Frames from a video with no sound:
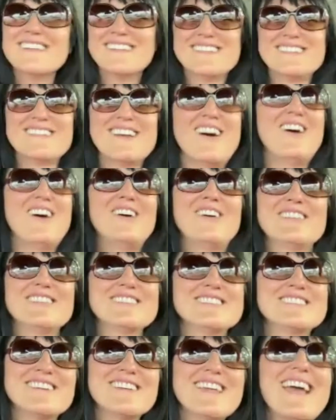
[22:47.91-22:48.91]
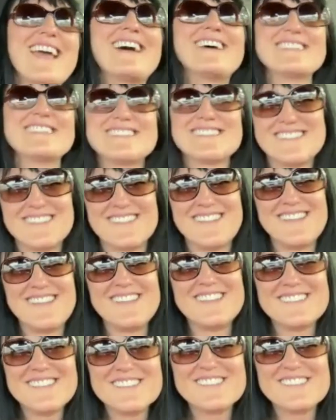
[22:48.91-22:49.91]
So yes,
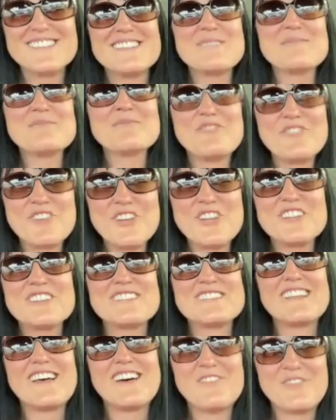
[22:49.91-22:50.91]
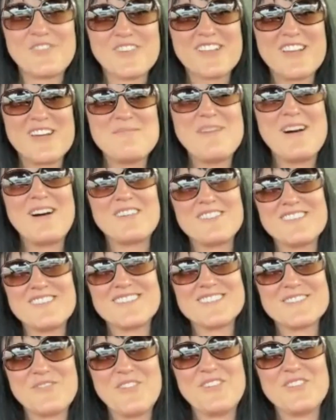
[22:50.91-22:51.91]
some weird stuff will come out on
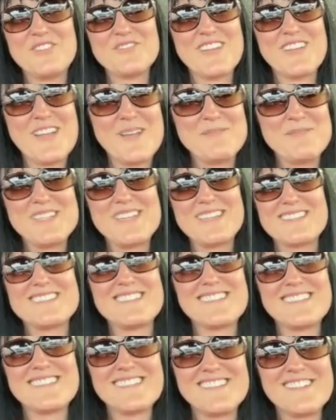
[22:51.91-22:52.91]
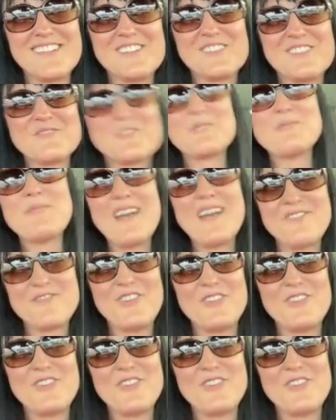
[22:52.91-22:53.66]
this phone when I'm texting, you know, with my phone.